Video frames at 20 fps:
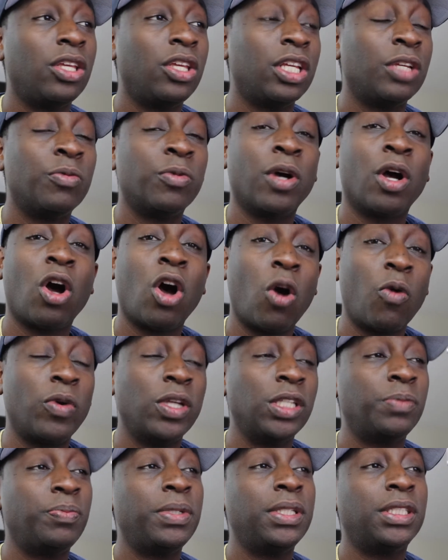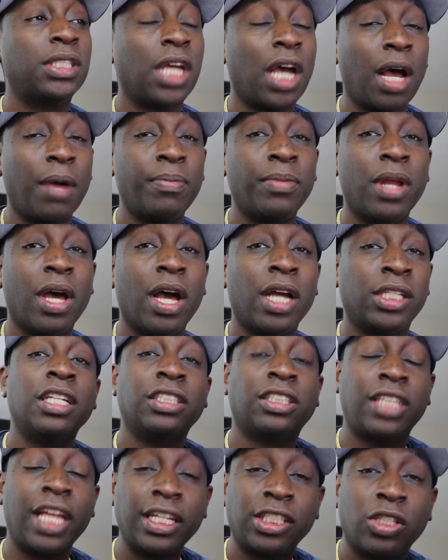It will always be top notch.
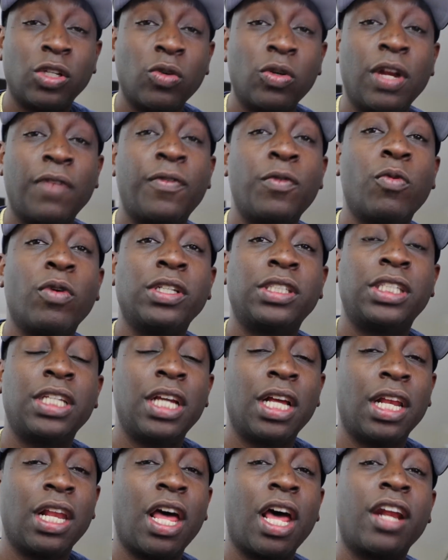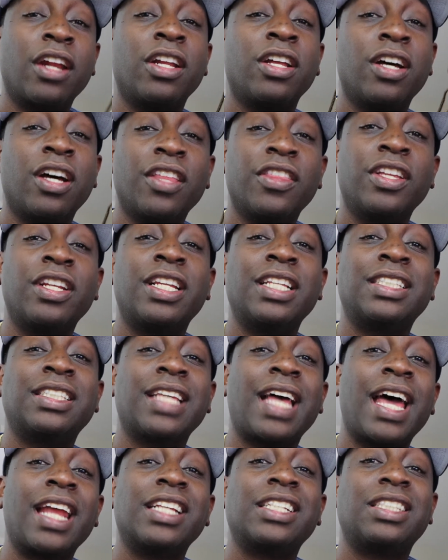Stay tuned if you want to see a lot of the other
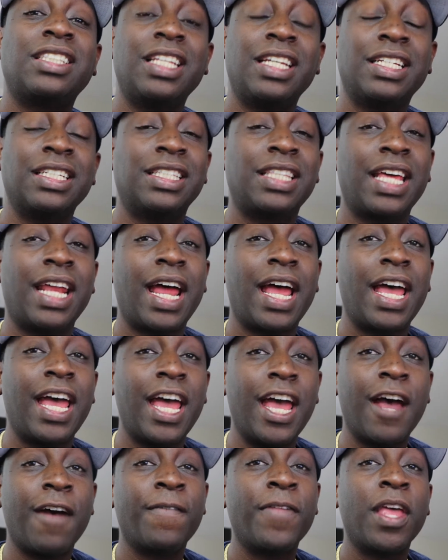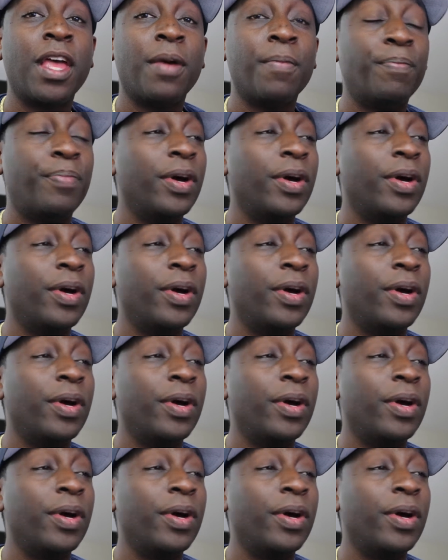designer sneakers that I have.